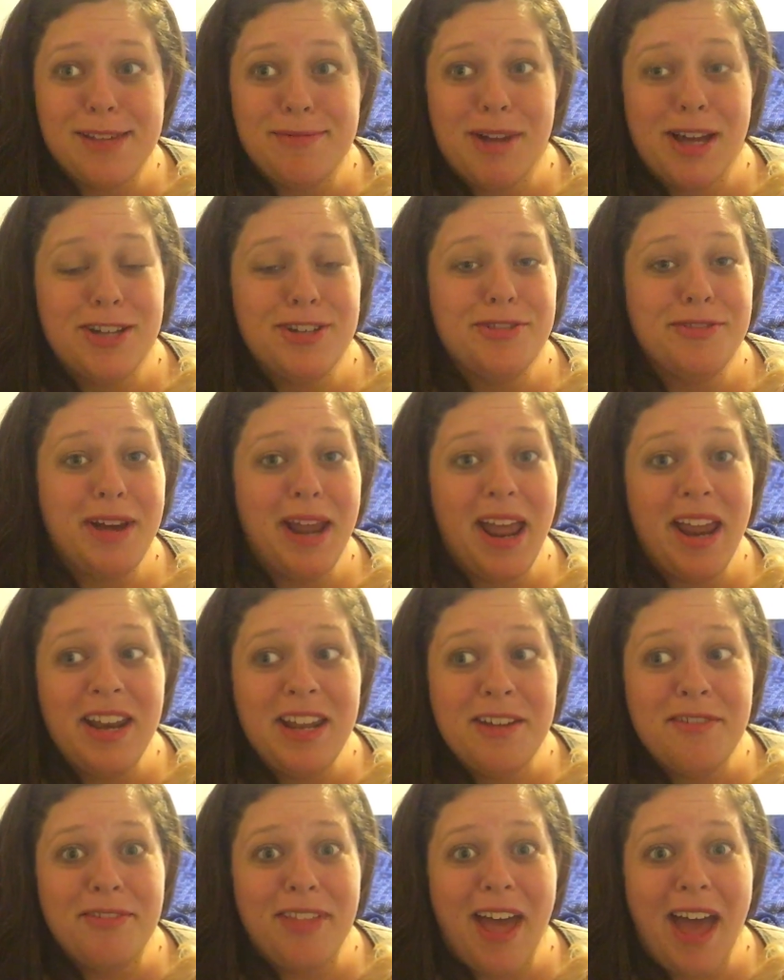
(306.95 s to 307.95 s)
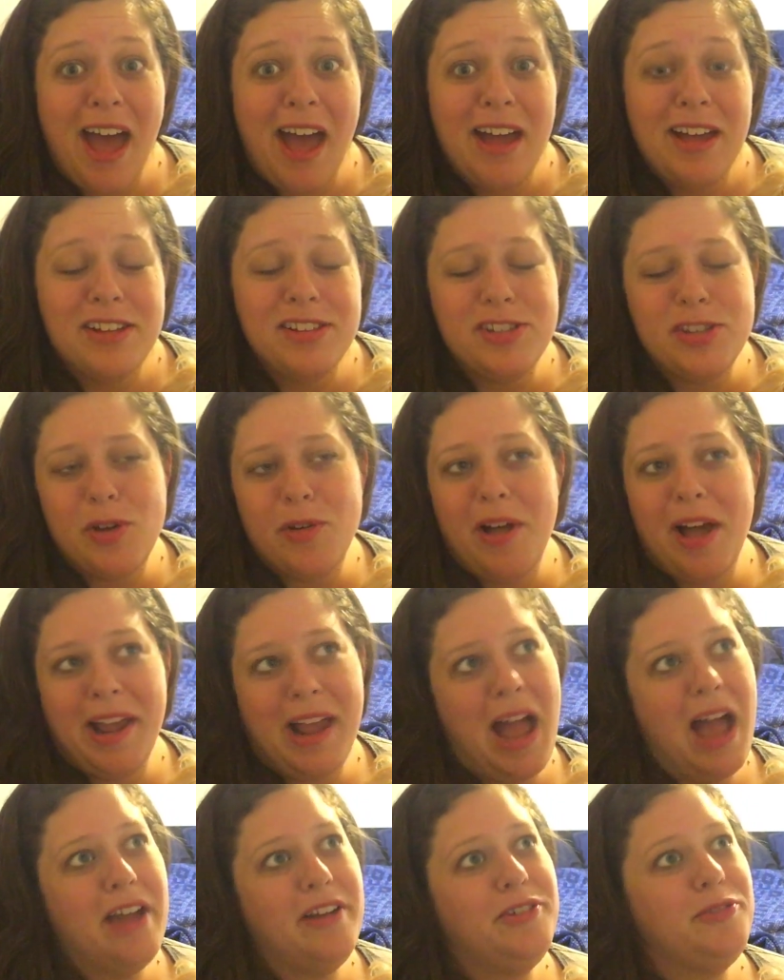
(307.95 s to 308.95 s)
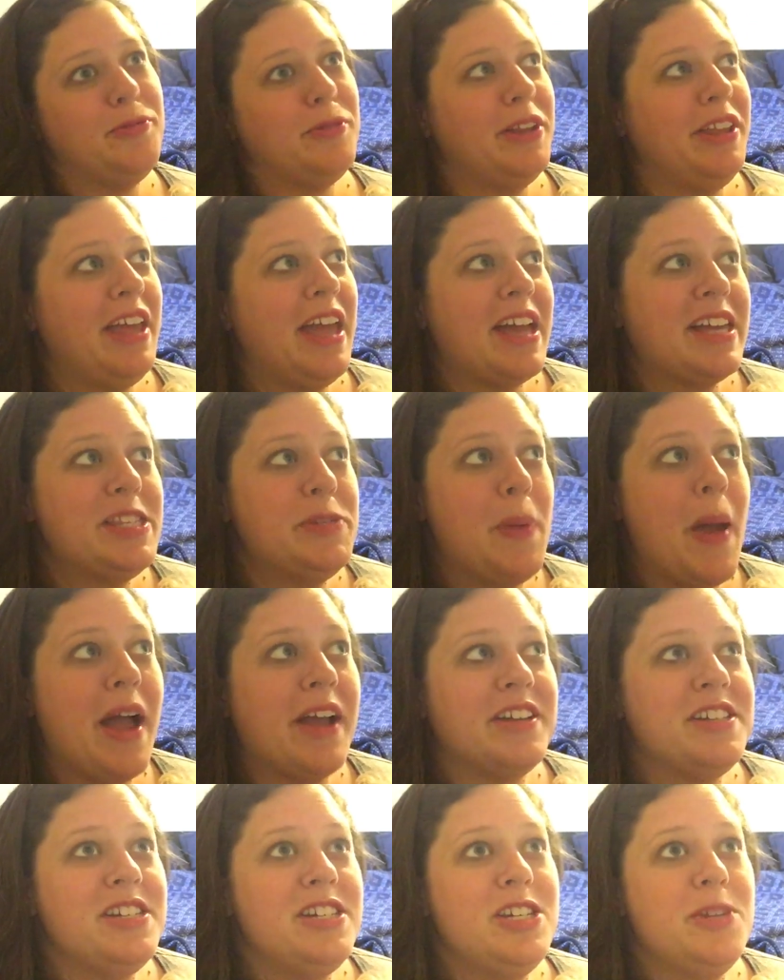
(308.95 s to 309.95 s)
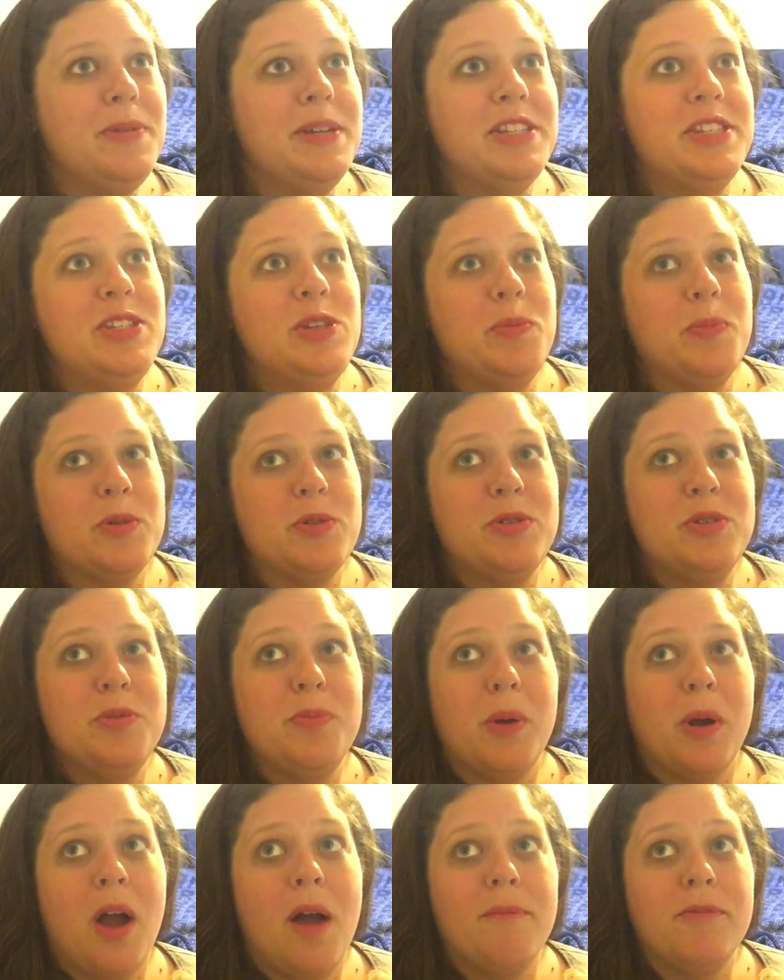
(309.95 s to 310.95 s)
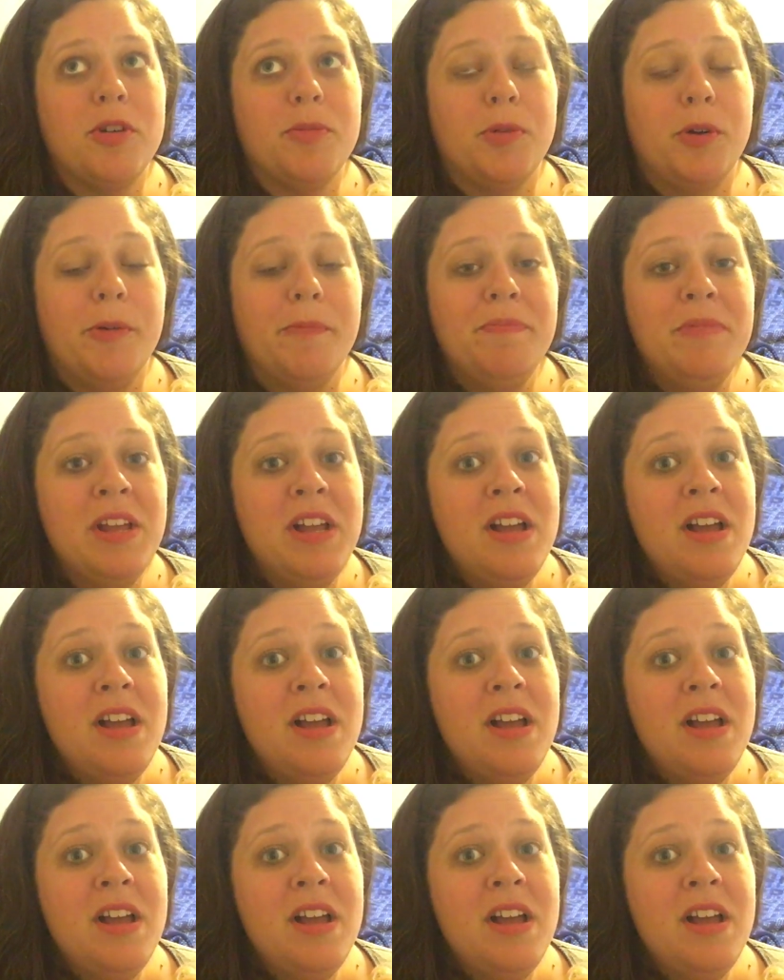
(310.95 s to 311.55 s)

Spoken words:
I'm not doing any of that. And so, like, I didn't really expect to be super, super comfortable.